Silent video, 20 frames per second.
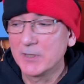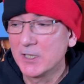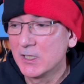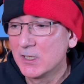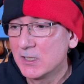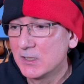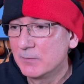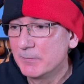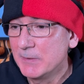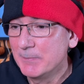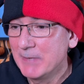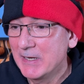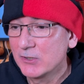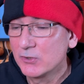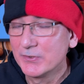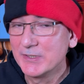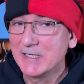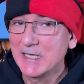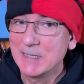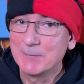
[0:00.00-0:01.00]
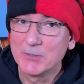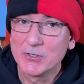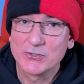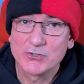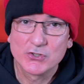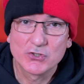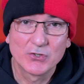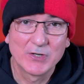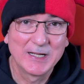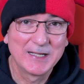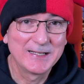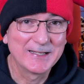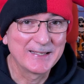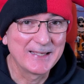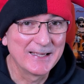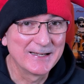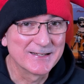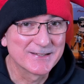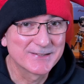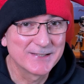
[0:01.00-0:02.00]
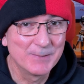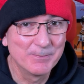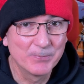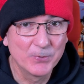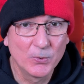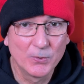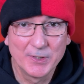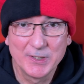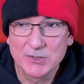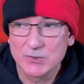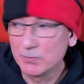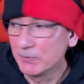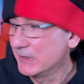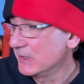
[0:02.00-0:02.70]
I'll be back on the Amos trail again at some point.